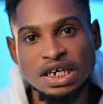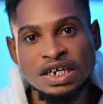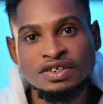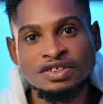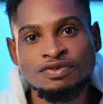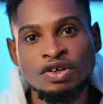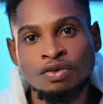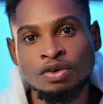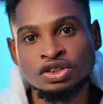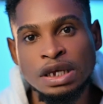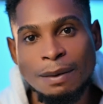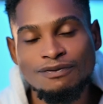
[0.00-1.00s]
If this video
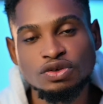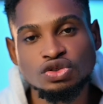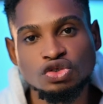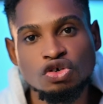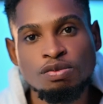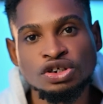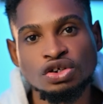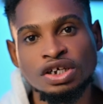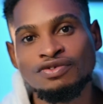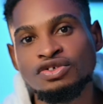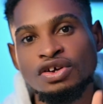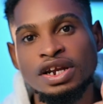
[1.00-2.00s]
was helpful to you, make sure to
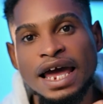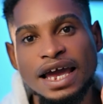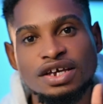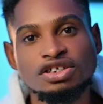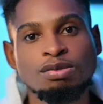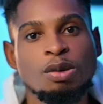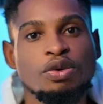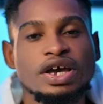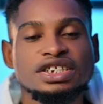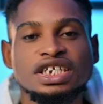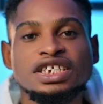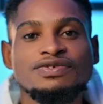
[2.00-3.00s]
give this video a like. Some more people
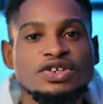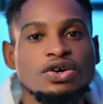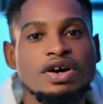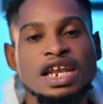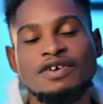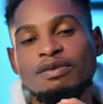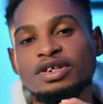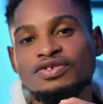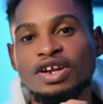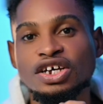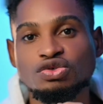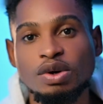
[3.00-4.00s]
can see this video and learn from this
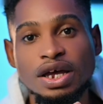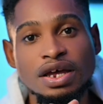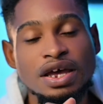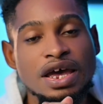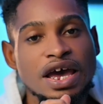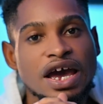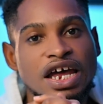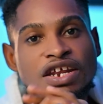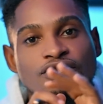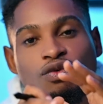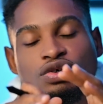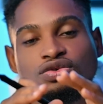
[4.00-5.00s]
video as well. And
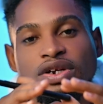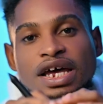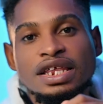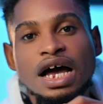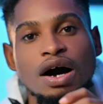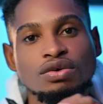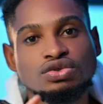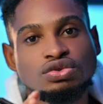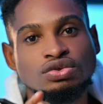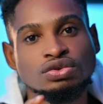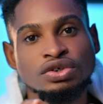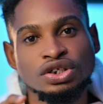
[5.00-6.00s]
if you want to learn how
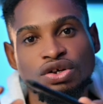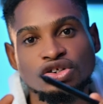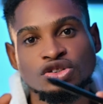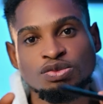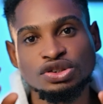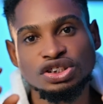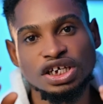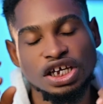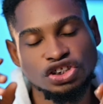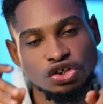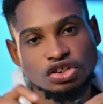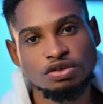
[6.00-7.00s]
to retouch beauty
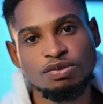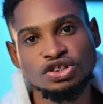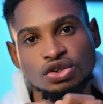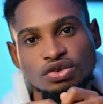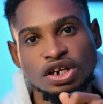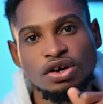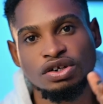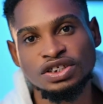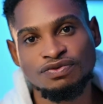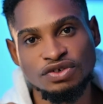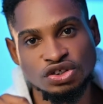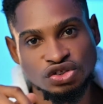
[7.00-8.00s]
headshots, make sure to click on this
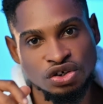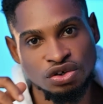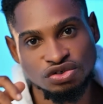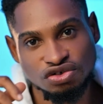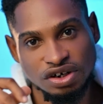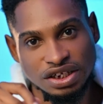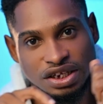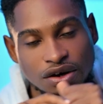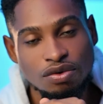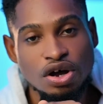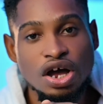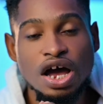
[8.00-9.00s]
video showing your screen right
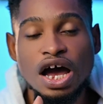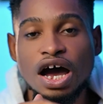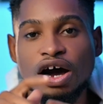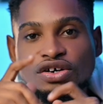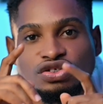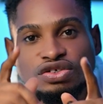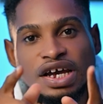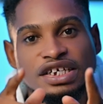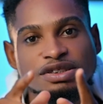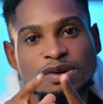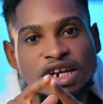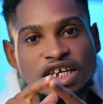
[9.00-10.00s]
now. I'll see you
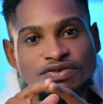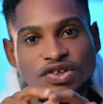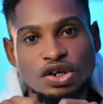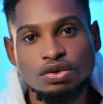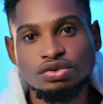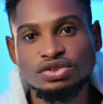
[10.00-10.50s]
guys in my next video.